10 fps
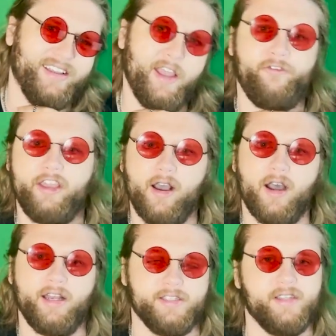iffy
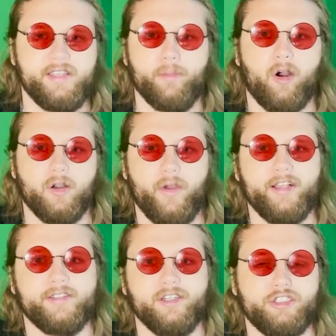on, is the Tim Hardaway
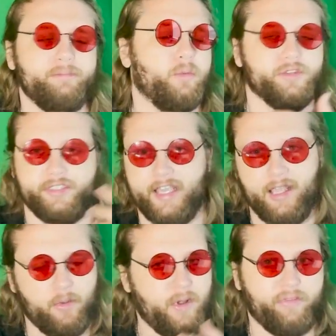extension, but we'll
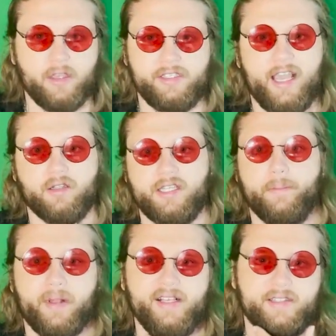see. We have to see how
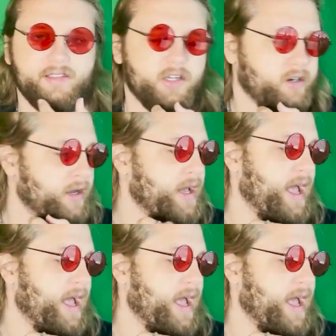Tim plays this year.